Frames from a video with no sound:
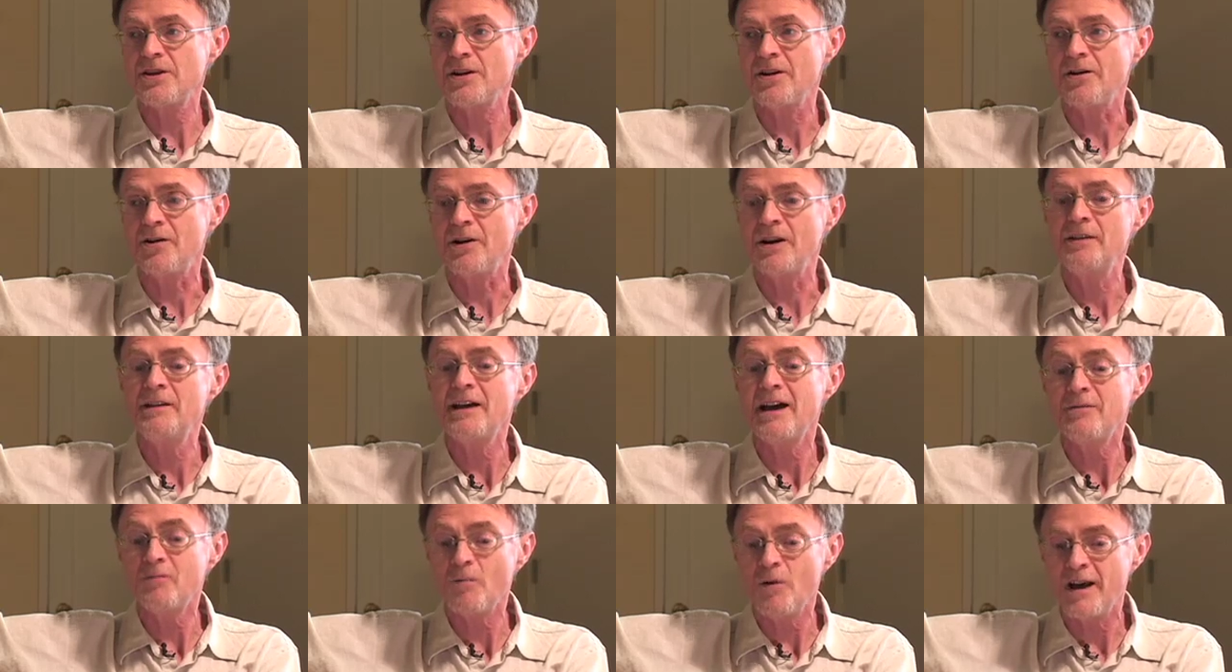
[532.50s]
ago,
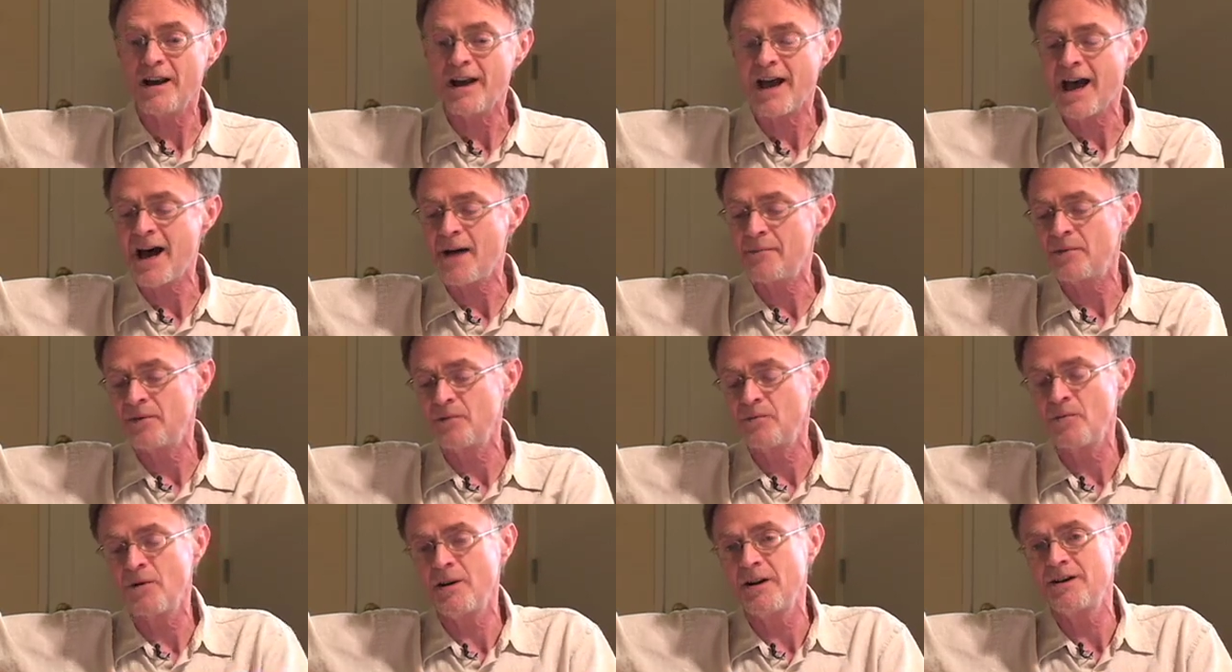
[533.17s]
and then what
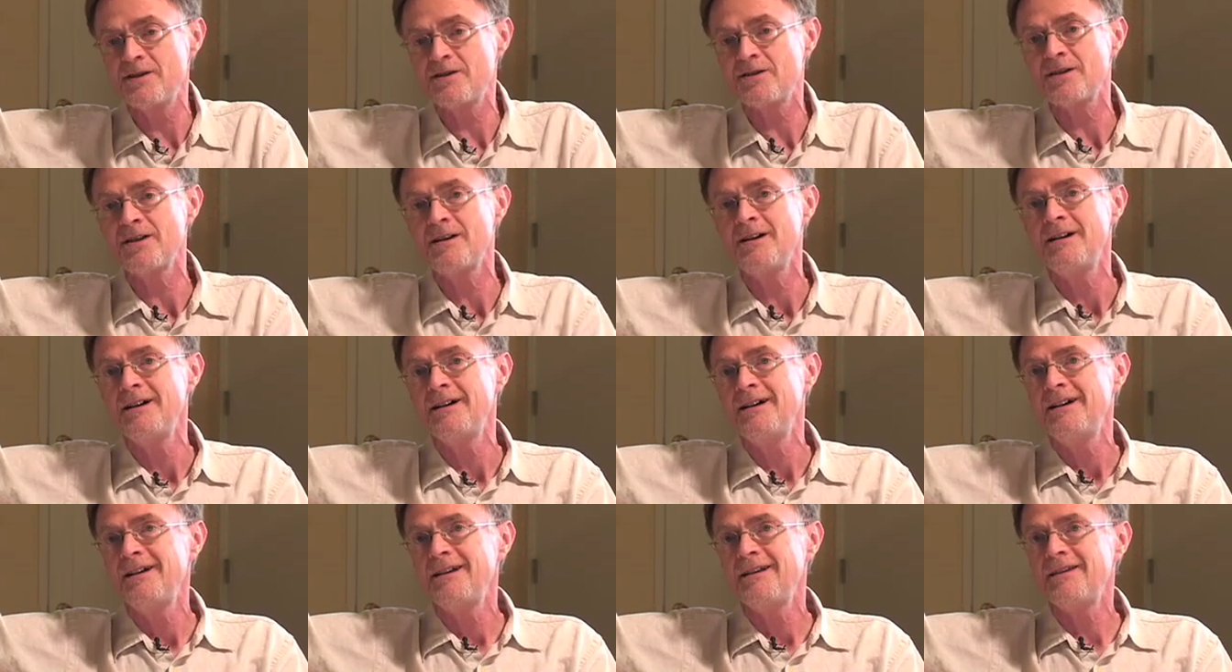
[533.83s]
happened was
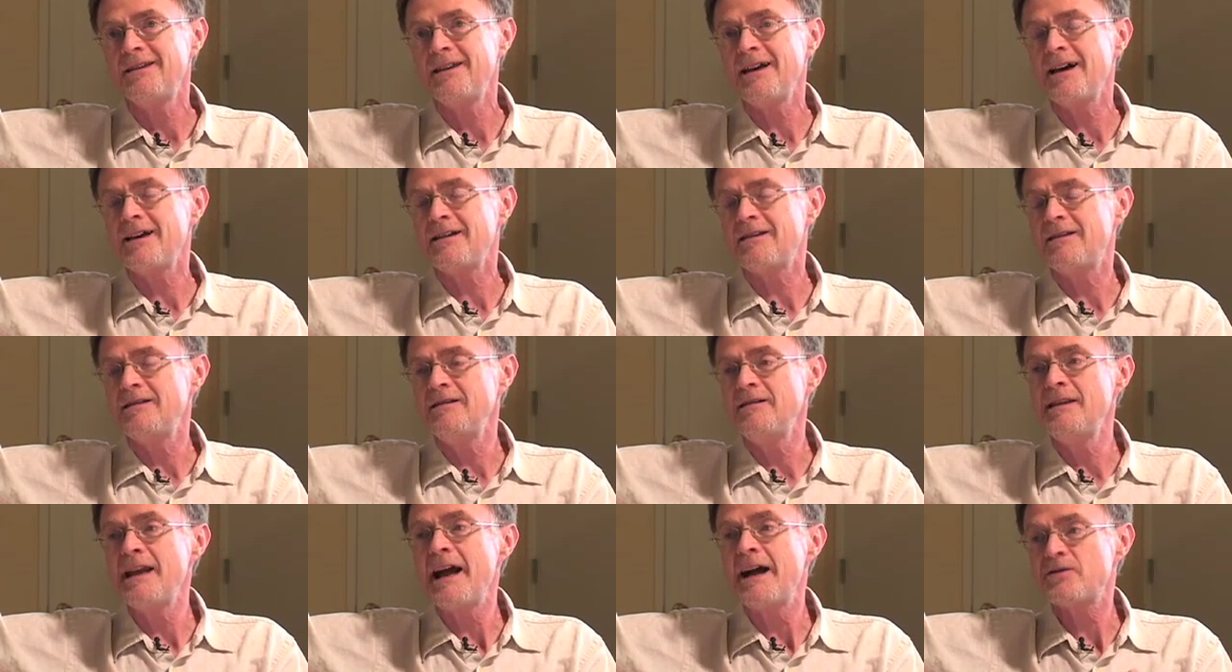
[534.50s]

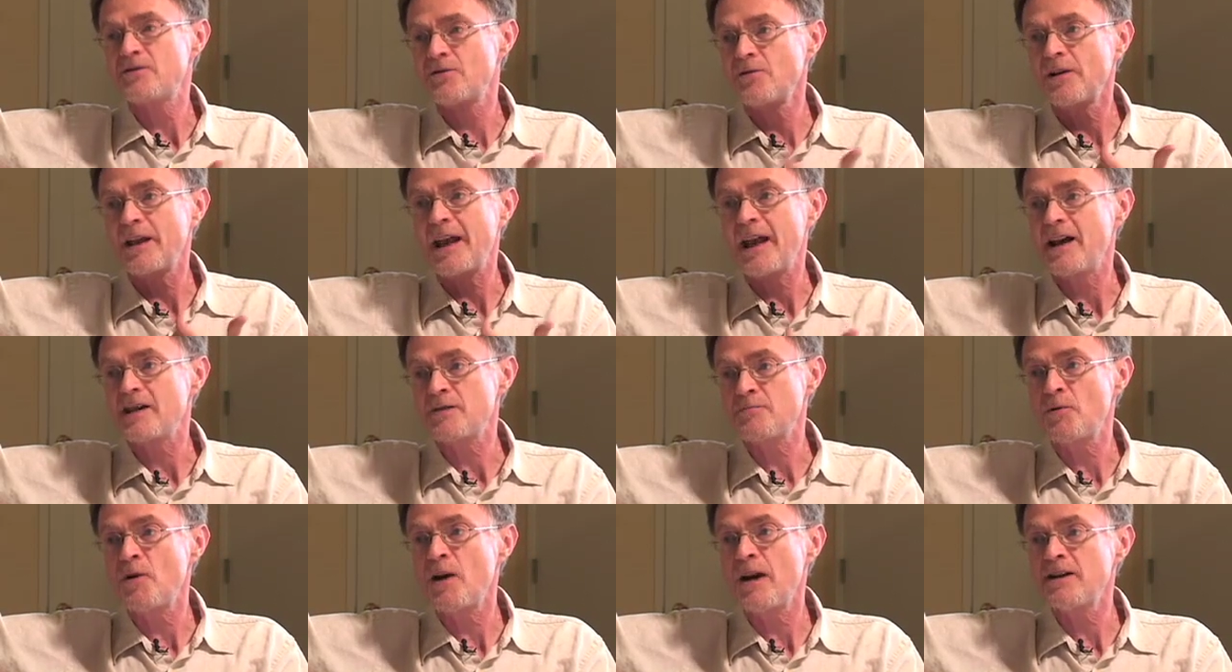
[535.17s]
that natural
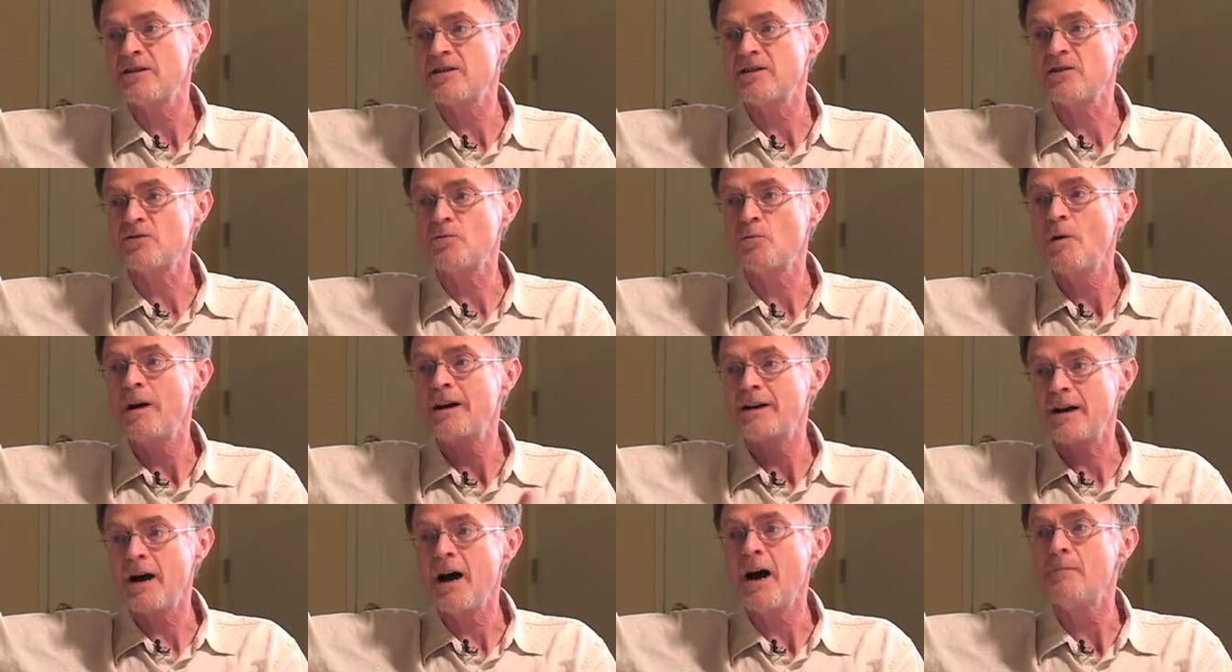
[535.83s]
gas prices
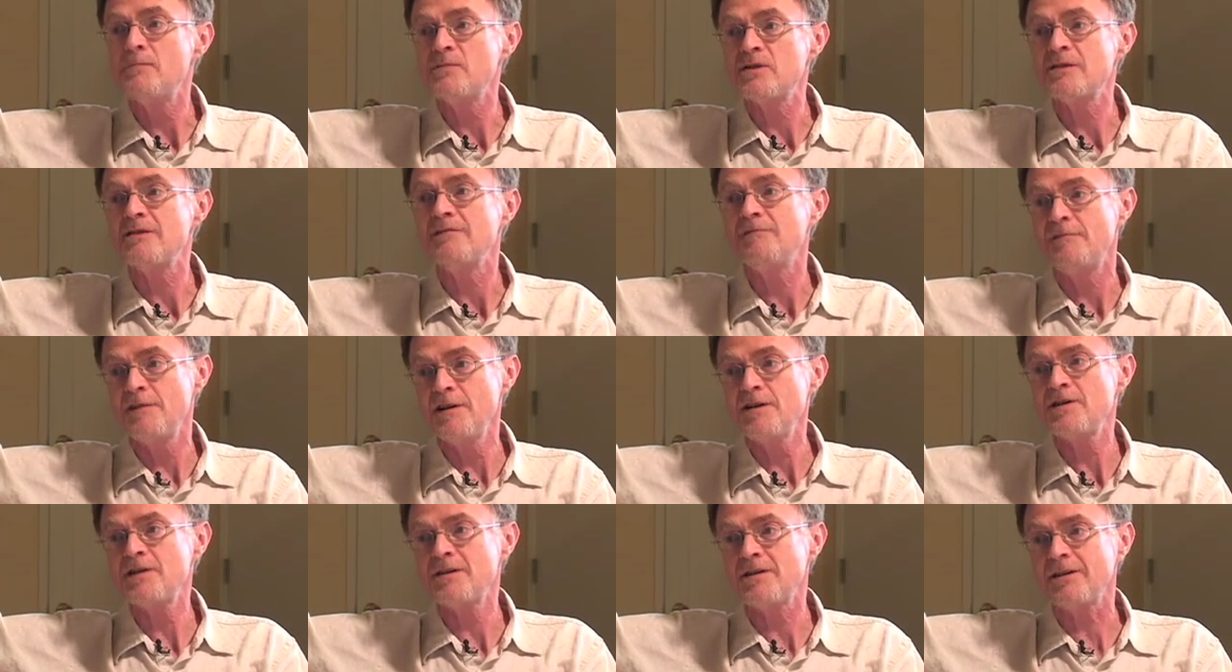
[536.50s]
went up
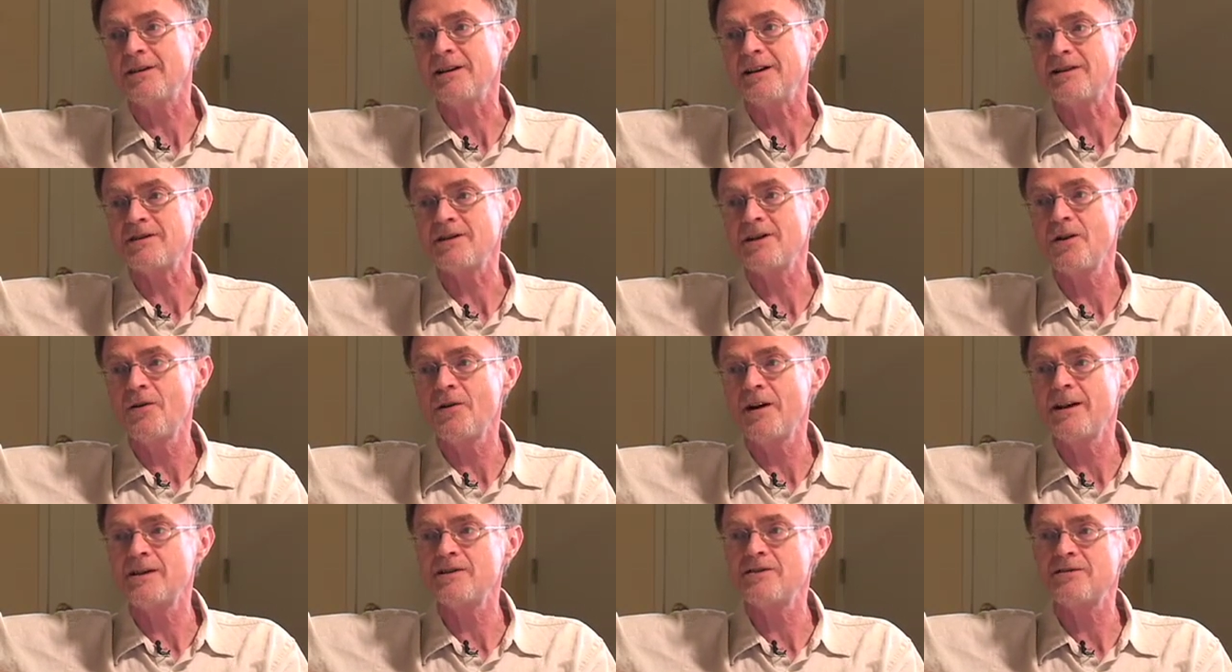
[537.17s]
sufficiently
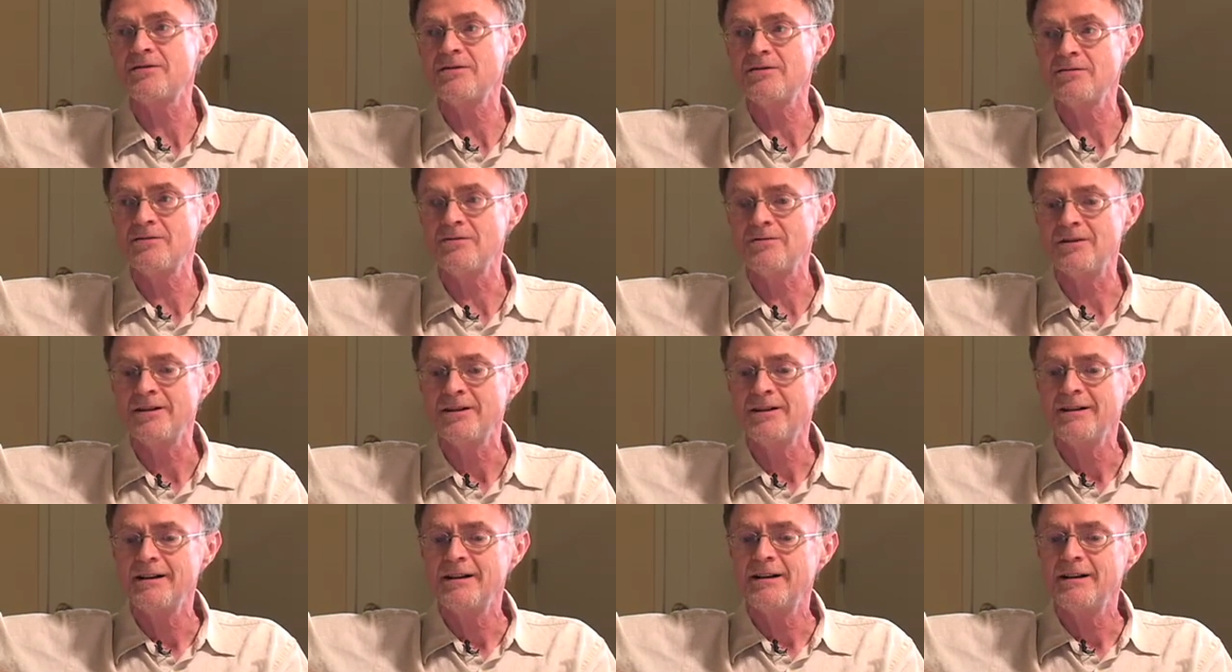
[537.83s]
so as to